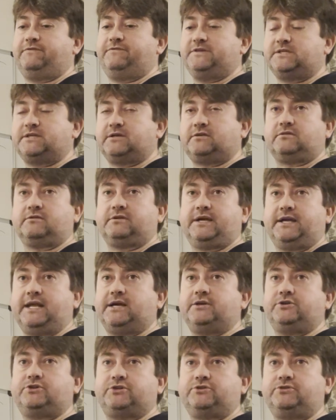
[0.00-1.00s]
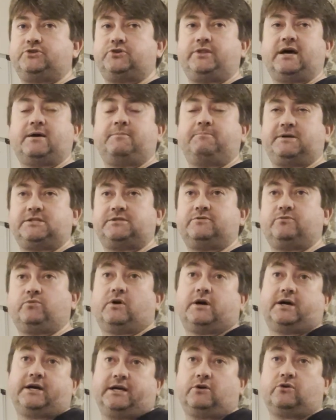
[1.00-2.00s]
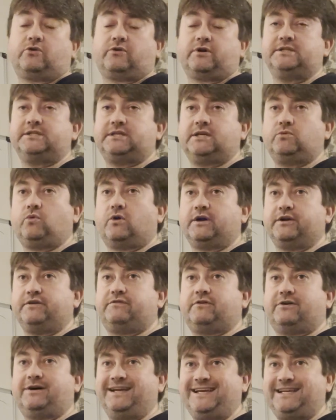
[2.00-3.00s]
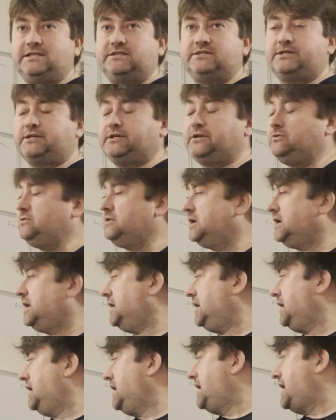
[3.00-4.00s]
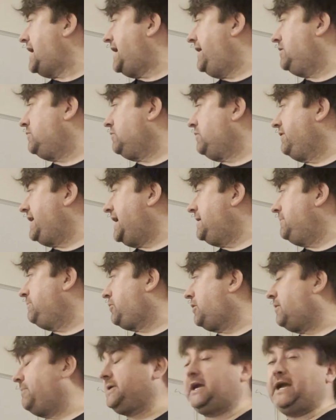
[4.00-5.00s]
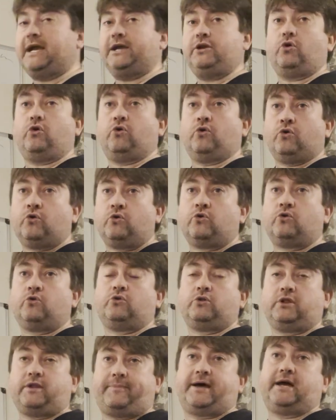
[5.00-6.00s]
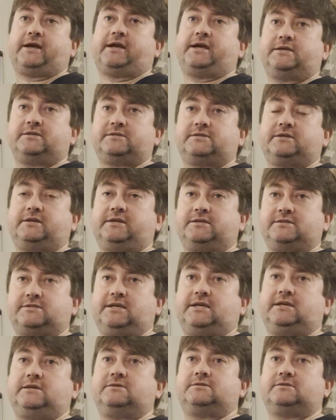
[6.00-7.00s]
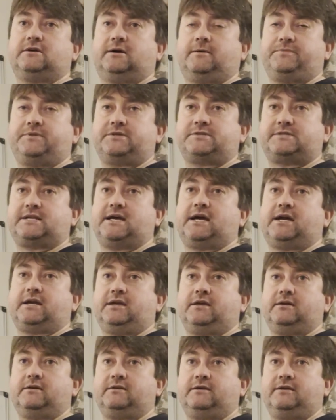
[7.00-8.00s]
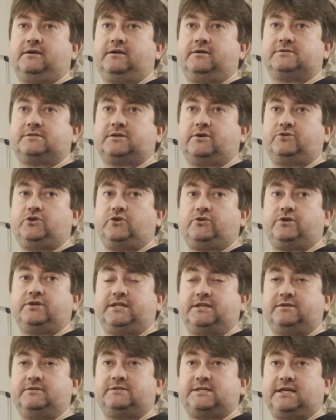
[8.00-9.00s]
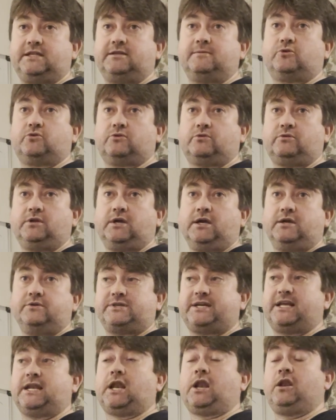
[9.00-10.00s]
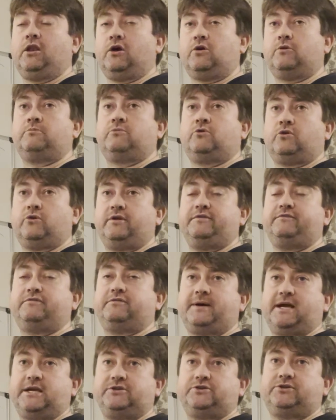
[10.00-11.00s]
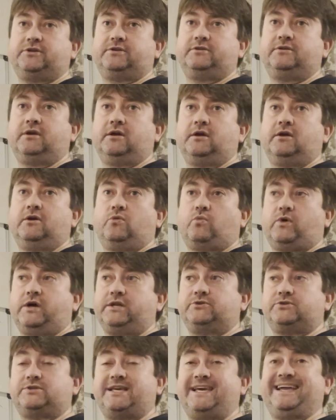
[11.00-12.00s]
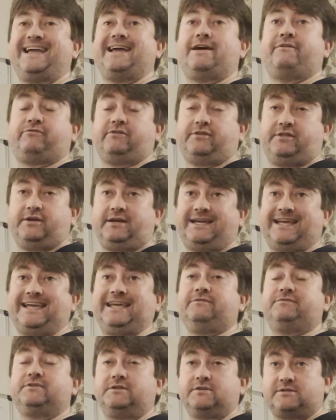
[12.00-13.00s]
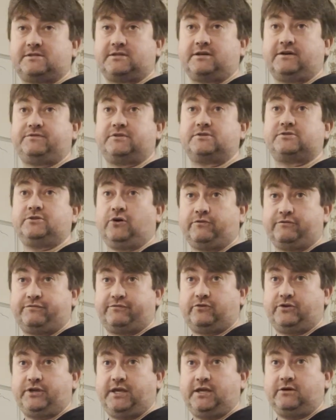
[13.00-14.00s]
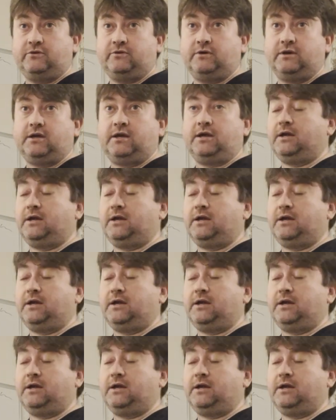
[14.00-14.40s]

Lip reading: physical connection to that bit of wire or indeed Wi-Fi into, and it will then propagate all the packets that it sees up the stack so you can see them all. So you get a lot more information when you're seeing everything, even the stuff that's not for you,